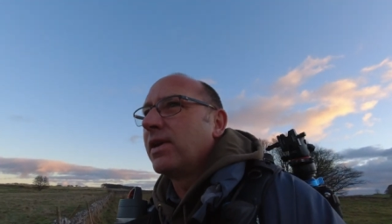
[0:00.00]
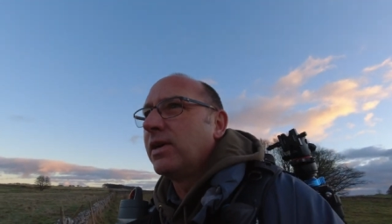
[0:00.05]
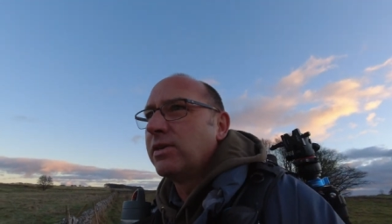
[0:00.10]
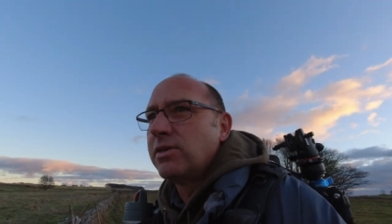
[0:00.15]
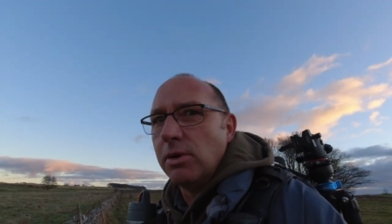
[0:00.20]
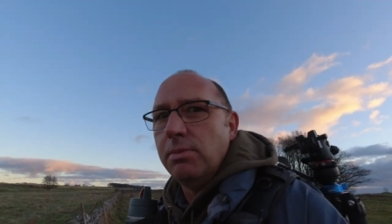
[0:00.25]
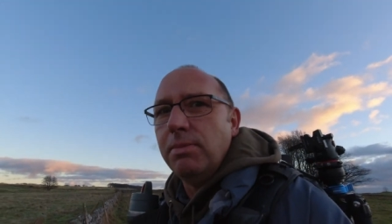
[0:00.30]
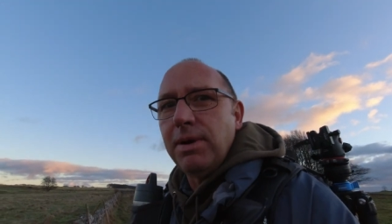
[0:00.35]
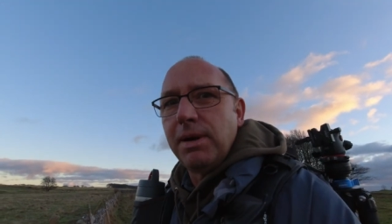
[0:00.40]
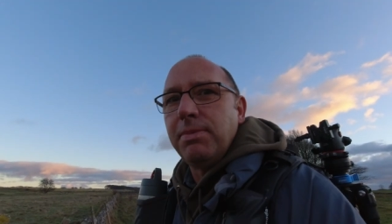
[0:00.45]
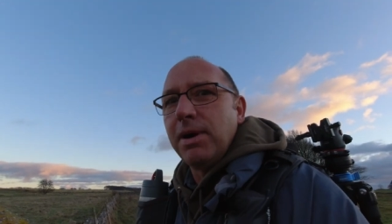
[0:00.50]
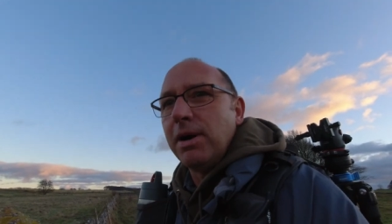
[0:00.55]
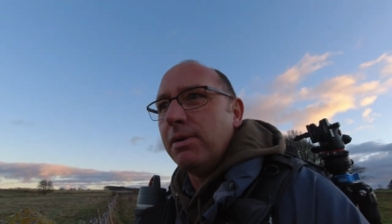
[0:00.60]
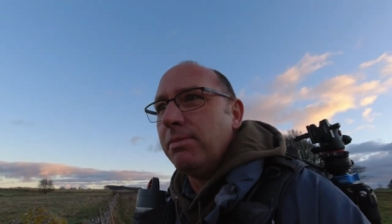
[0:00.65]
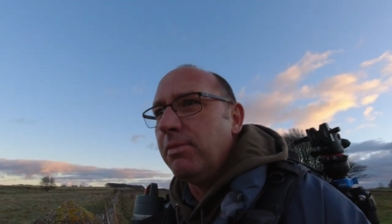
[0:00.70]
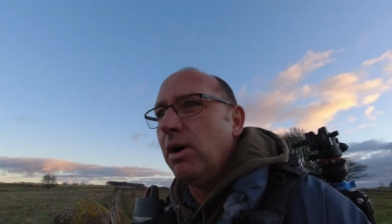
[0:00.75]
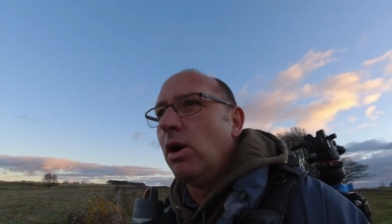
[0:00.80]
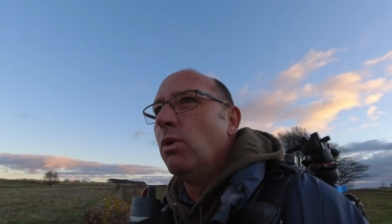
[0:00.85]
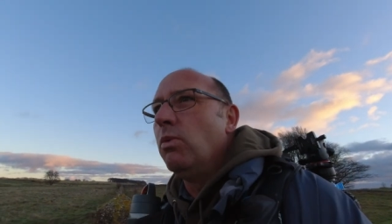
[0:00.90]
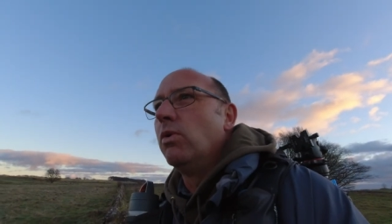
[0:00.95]
So maybe
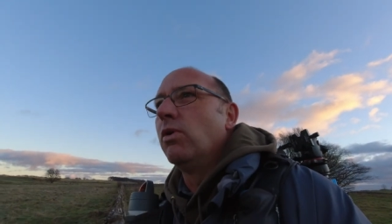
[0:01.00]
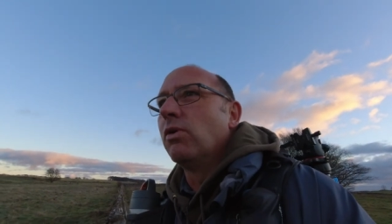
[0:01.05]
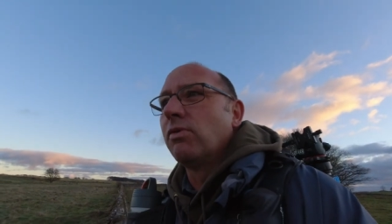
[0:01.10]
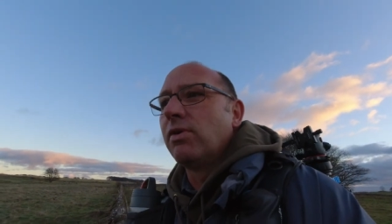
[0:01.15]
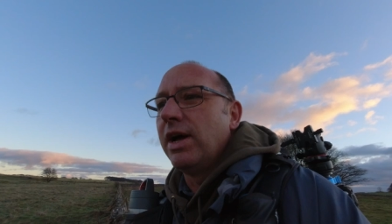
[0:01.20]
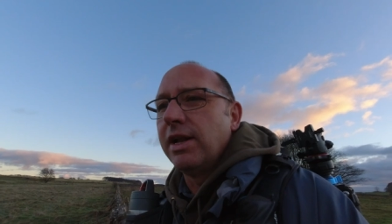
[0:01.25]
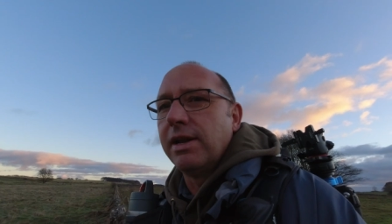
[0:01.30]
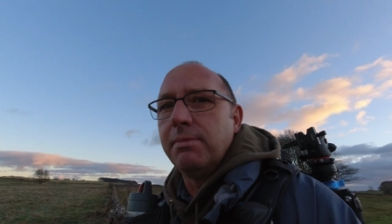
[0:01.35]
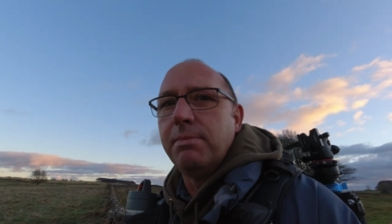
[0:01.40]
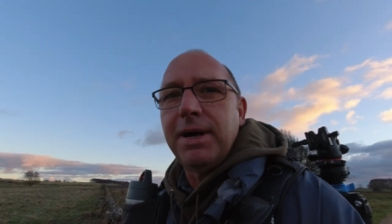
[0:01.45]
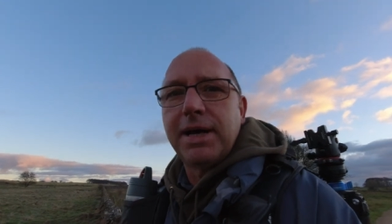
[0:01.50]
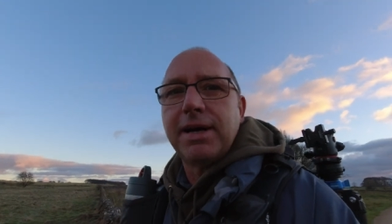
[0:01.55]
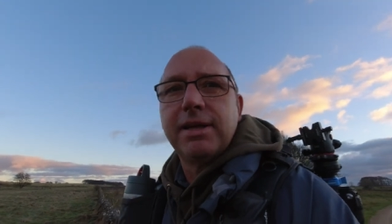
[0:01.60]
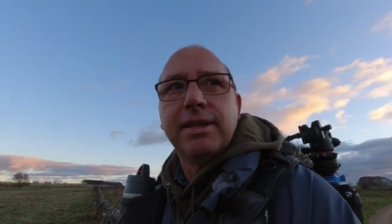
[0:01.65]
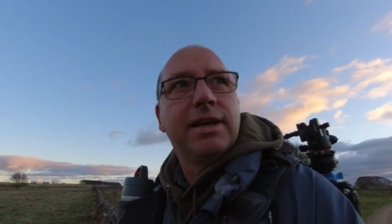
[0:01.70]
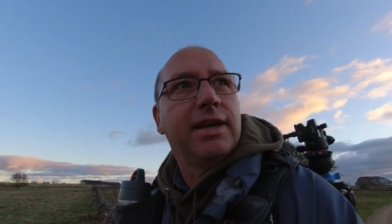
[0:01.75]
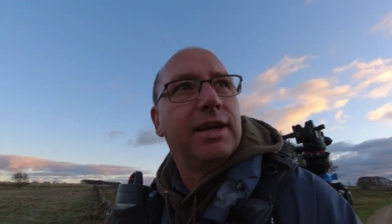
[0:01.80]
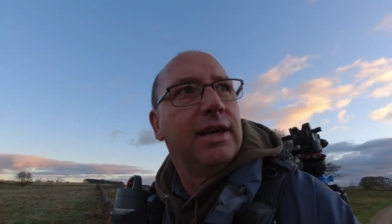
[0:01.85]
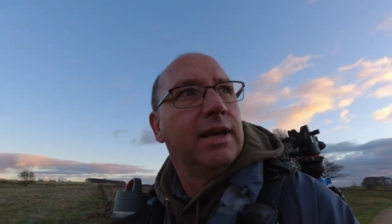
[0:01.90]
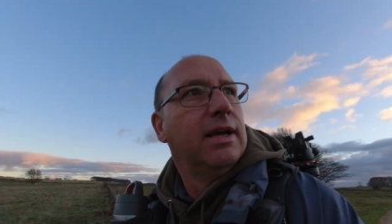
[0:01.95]
I'll walk around the back of
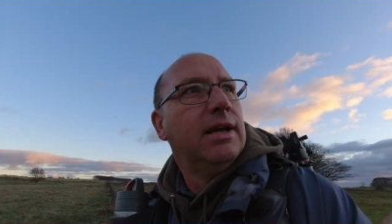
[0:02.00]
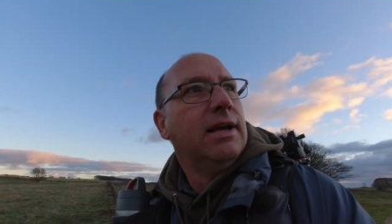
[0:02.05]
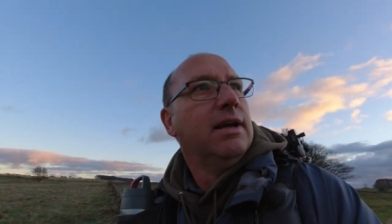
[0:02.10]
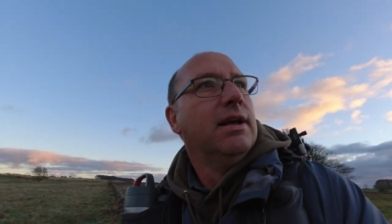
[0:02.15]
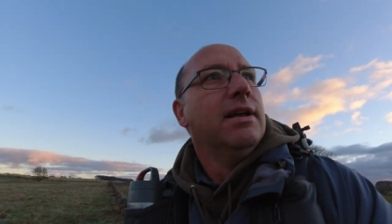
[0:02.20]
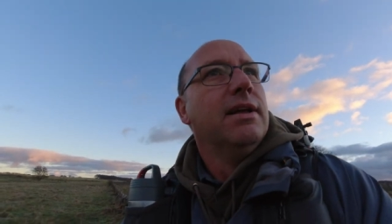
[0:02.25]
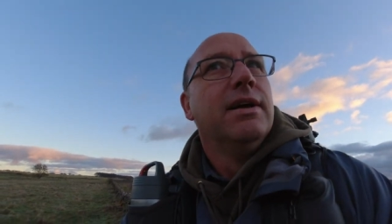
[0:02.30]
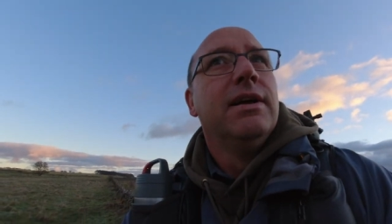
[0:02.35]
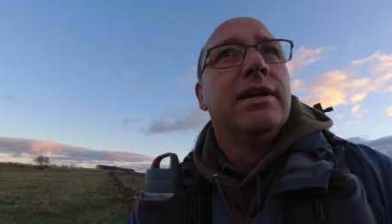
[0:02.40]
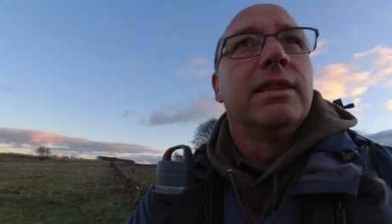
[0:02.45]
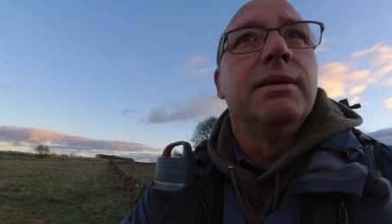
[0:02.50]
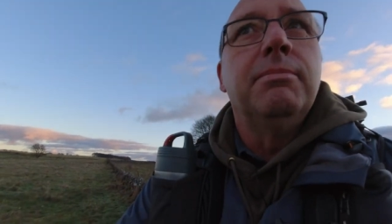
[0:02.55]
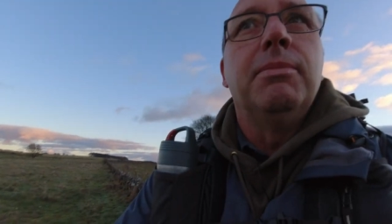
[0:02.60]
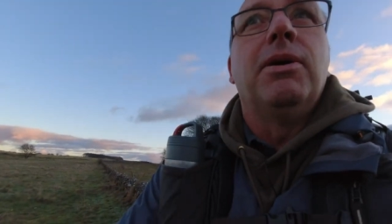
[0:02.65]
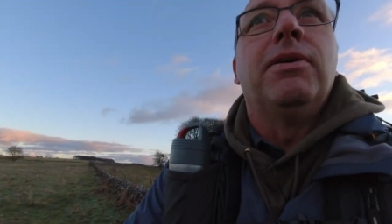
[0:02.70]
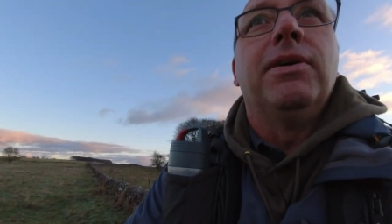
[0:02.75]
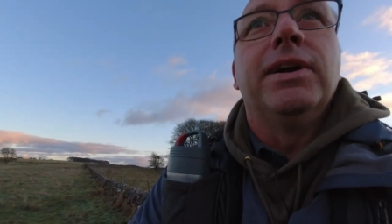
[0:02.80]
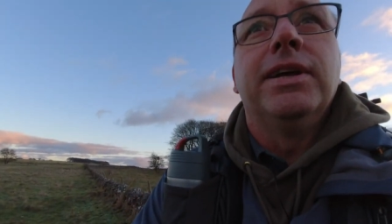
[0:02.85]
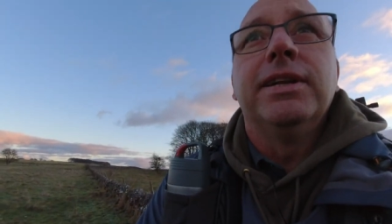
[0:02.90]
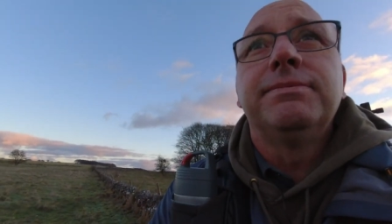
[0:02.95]
the
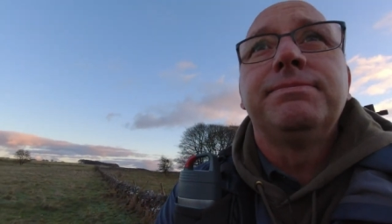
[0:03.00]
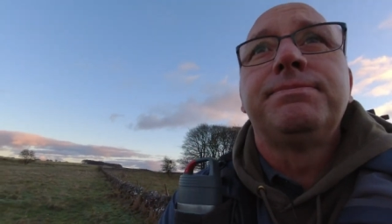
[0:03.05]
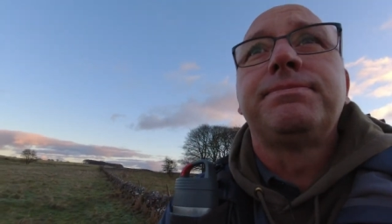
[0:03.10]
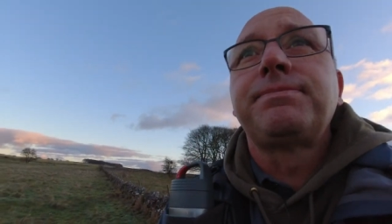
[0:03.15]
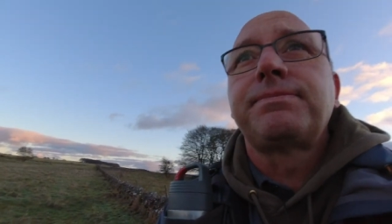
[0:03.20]
mine,